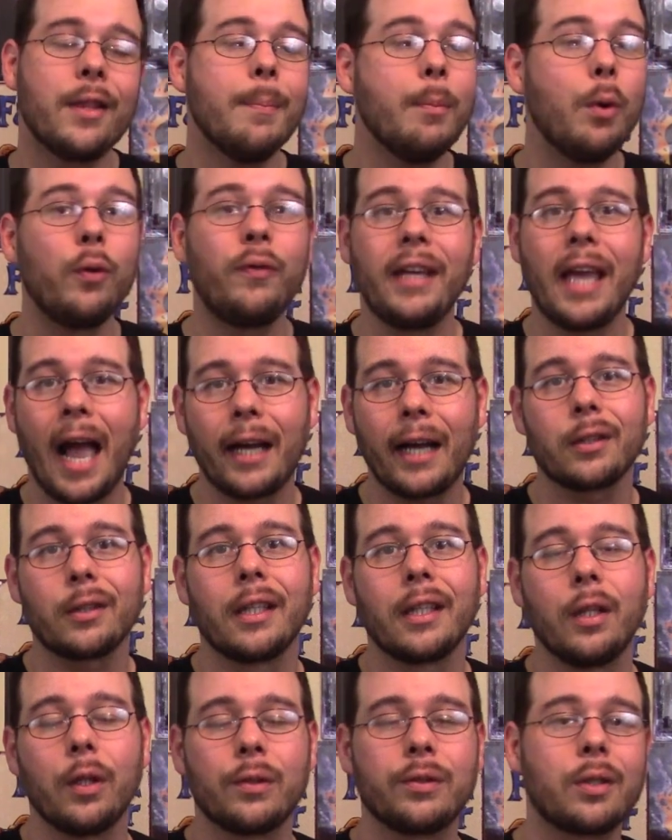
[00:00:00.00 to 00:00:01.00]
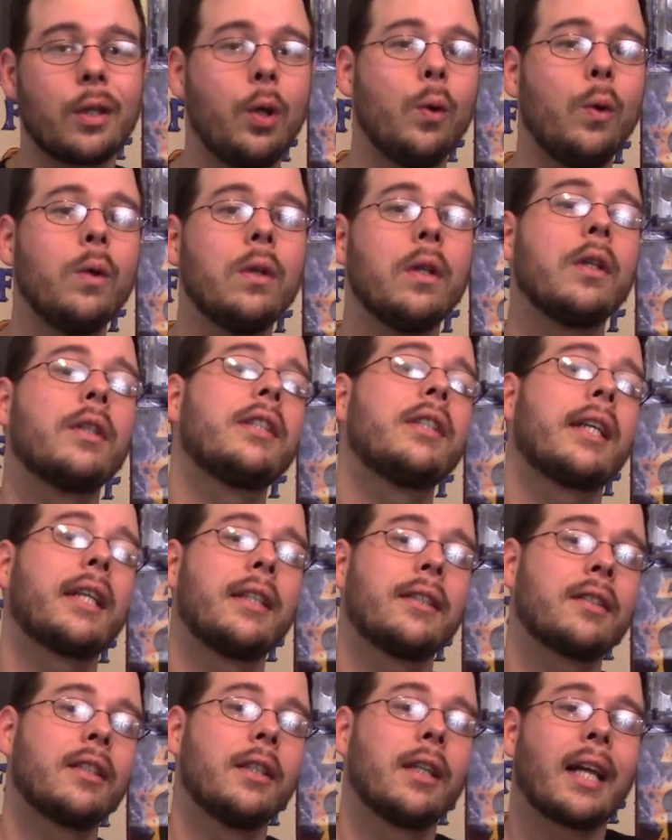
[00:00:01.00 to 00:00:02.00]
The movie actually looks cool. It looks
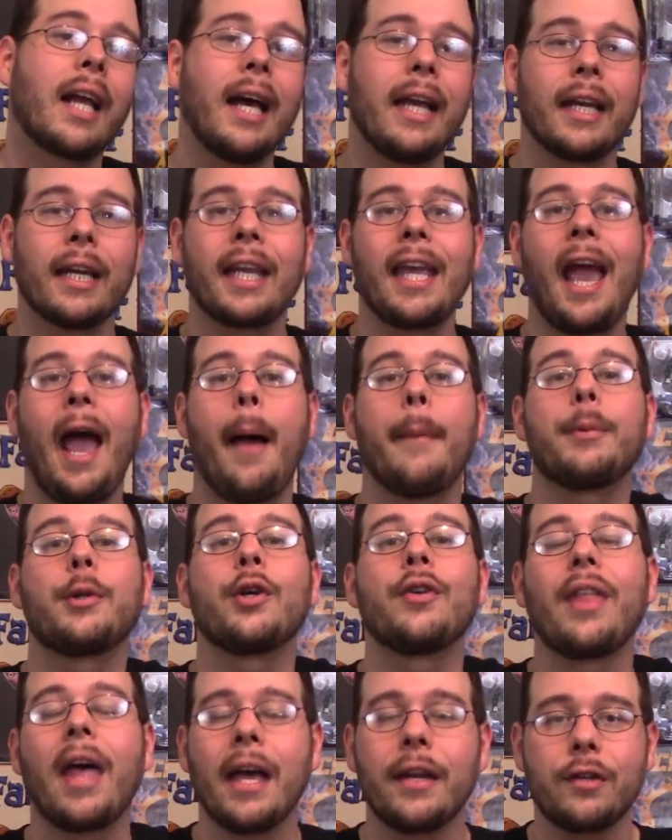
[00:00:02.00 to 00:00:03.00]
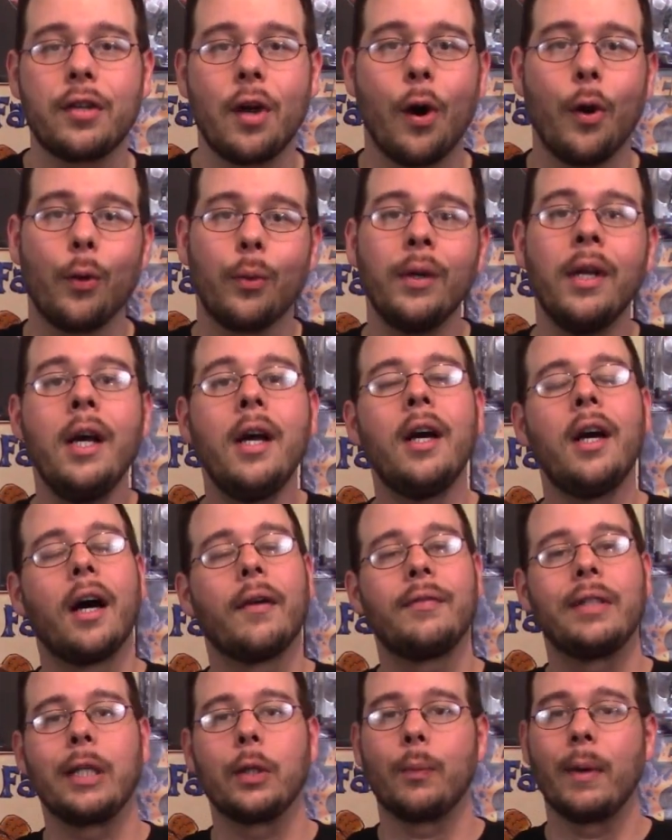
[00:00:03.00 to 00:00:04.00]
like it's going to kind of capture that tone
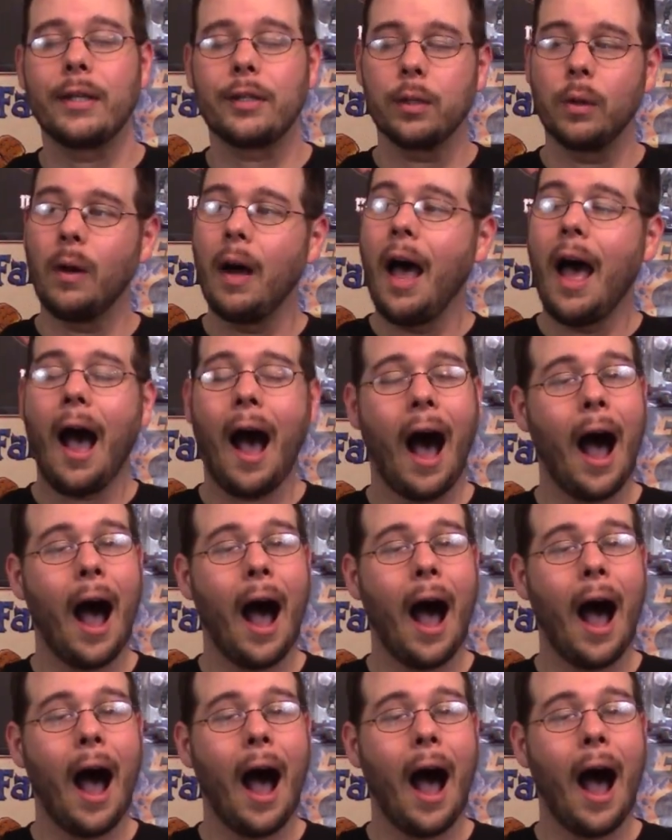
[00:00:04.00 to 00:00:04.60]
of the original.